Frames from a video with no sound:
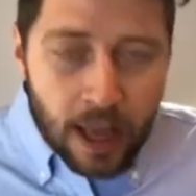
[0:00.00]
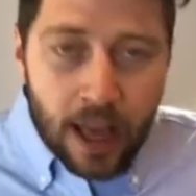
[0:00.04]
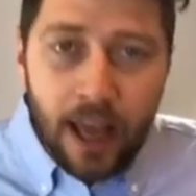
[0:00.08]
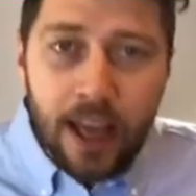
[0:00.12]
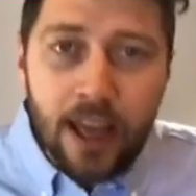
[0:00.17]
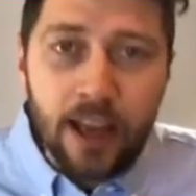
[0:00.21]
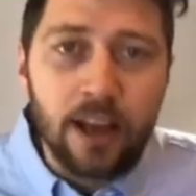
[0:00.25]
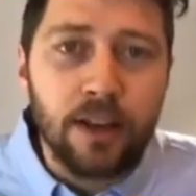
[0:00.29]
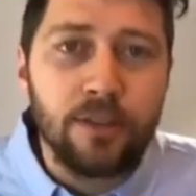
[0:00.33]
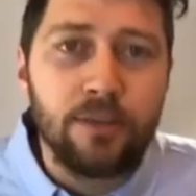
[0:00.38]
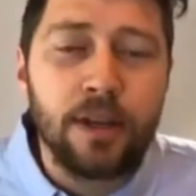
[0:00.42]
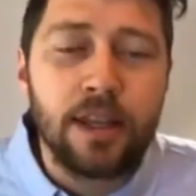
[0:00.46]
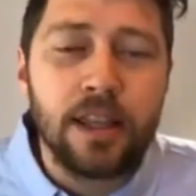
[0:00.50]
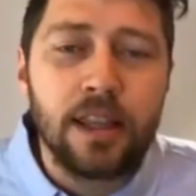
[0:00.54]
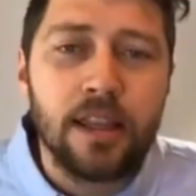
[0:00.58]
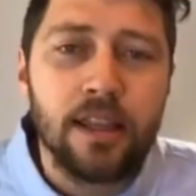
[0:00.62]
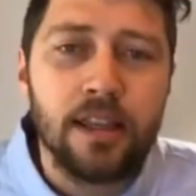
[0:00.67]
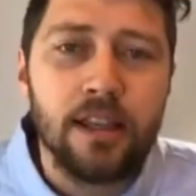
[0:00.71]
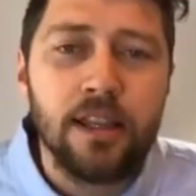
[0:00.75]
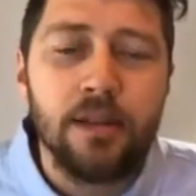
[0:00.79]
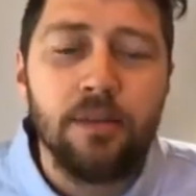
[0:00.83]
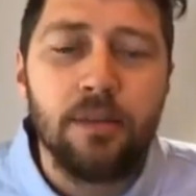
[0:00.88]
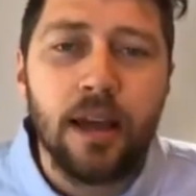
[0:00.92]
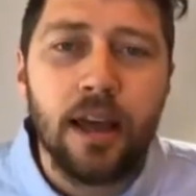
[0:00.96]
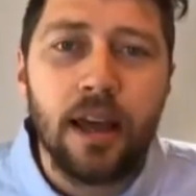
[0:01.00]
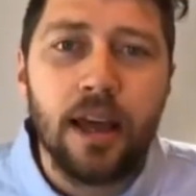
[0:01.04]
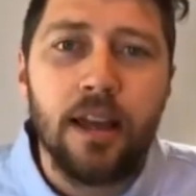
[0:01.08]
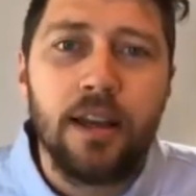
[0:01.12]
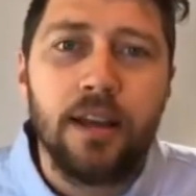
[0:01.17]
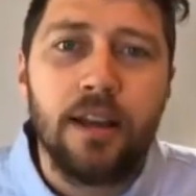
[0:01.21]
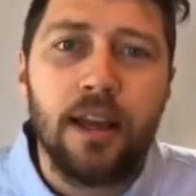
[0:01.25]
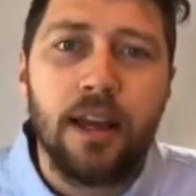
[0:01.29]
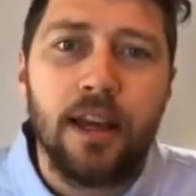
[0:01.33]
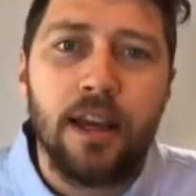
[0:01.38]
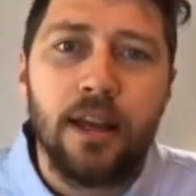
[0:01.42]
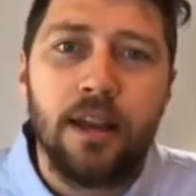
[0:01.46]
hey, I've been thinking
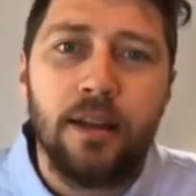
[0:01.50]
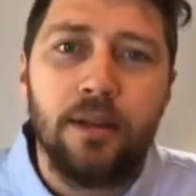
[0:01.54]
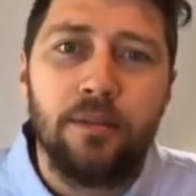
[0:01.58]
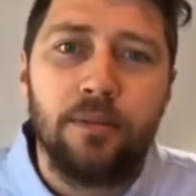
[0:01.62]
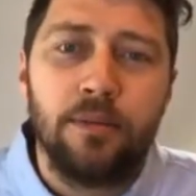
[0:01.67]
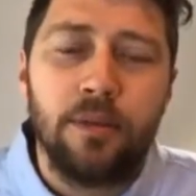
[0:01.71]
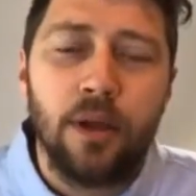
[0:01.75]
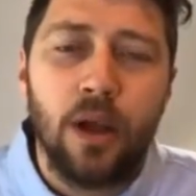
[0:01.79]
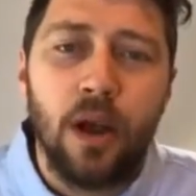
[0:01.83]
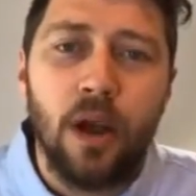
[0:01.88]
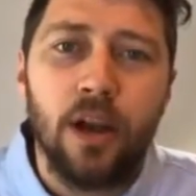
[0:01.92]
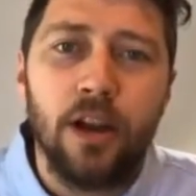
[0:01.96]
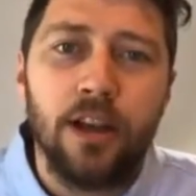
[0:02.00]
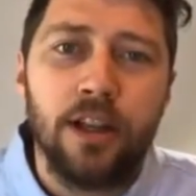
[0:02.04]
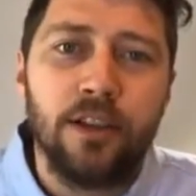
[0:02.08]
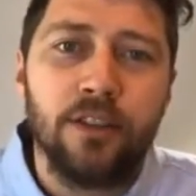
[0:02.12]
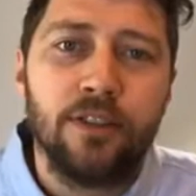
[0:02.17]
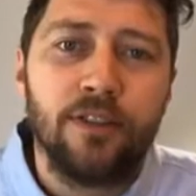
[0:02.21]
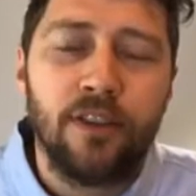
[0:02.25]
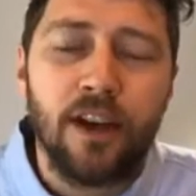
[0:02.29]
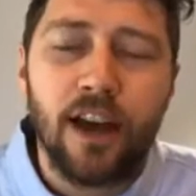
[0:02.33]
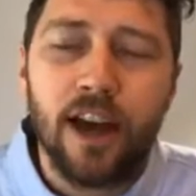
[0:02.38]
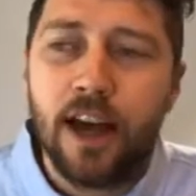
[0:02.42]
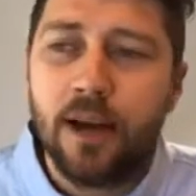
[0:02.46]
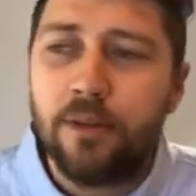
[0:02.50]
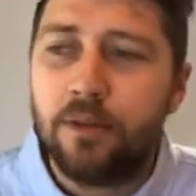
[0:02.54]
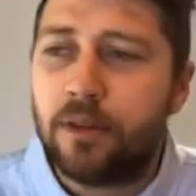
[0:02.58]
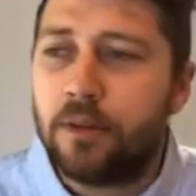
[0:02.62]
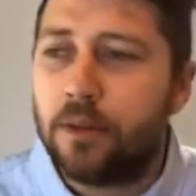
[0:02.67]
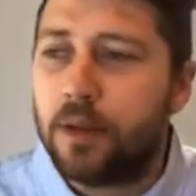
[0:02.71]
about owning a farm.